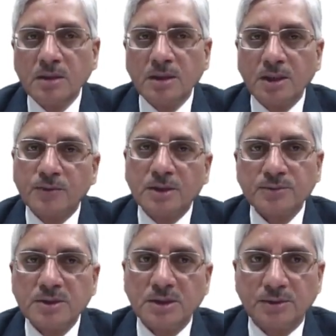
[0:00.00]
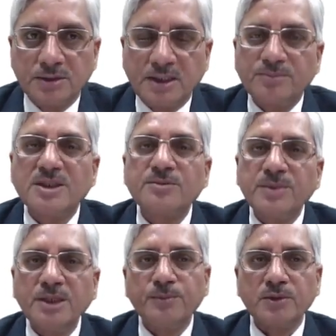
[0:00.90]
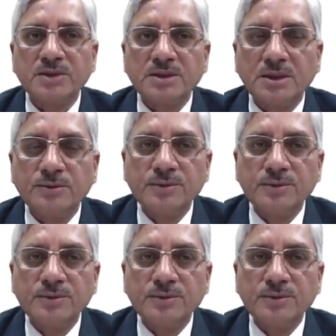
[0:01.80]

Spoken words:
equal to 0. That means mid position,